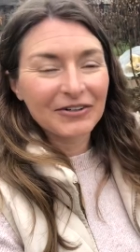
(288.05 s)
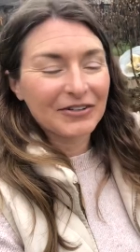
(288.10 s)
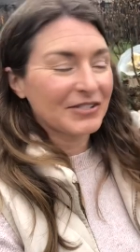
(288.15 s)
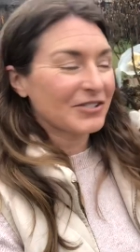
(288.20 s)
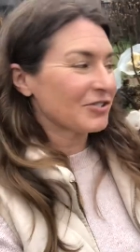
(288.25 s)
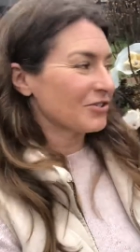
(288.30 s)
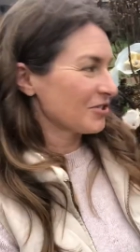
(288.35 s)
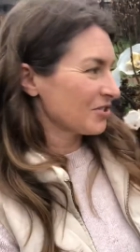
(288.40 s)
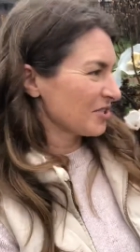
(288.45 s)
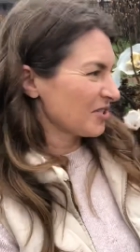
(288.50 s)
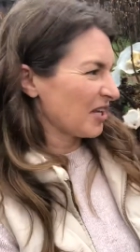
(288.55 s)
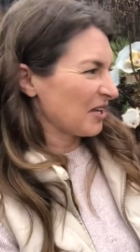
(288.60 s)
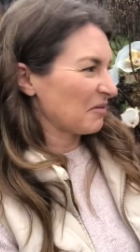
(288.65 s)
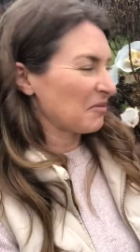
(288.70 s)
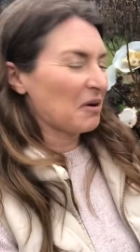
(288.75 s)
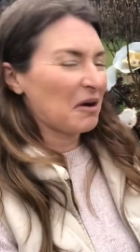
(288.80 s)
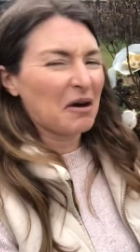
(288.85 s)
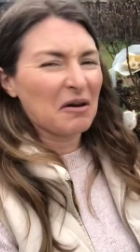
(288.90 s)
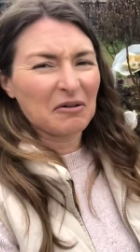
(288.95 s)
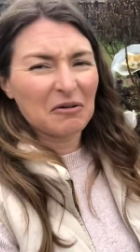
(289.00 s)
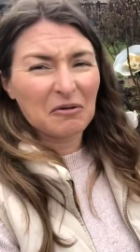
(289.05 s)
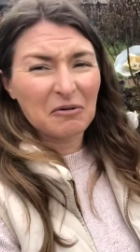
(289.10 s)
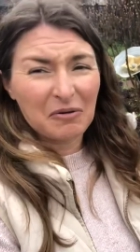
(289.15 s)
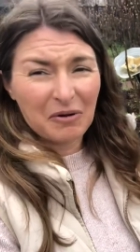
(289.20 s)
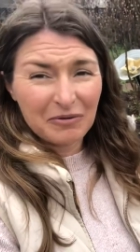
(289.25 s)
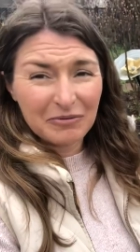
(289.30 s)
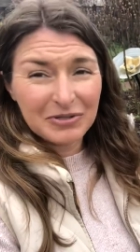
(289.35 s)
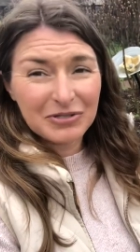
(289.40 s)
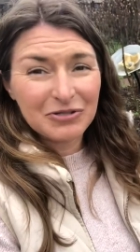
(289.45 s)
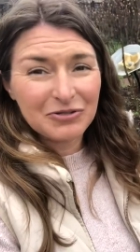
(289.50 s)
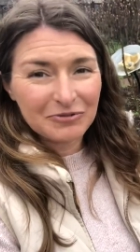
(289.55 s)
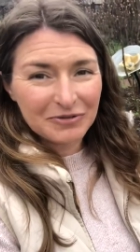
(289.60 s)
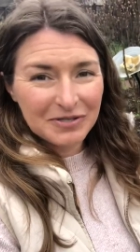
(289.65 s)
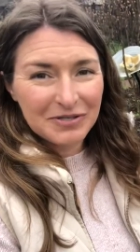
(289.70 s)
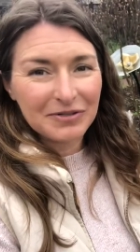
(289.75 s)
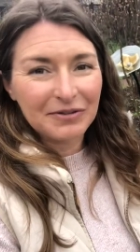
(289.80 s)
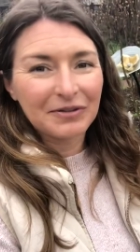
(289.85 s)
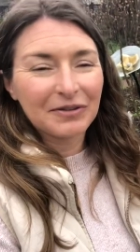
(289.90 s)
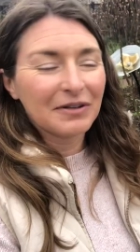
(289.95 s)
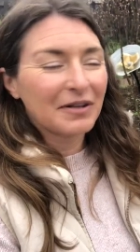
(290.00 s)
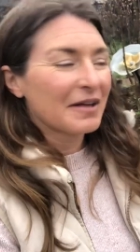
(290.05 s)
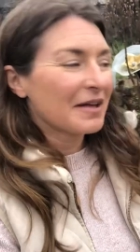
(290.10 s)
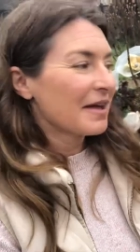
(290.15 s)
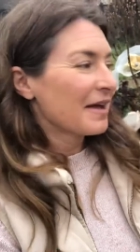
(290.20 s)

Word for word: It's just like a gross drizzle.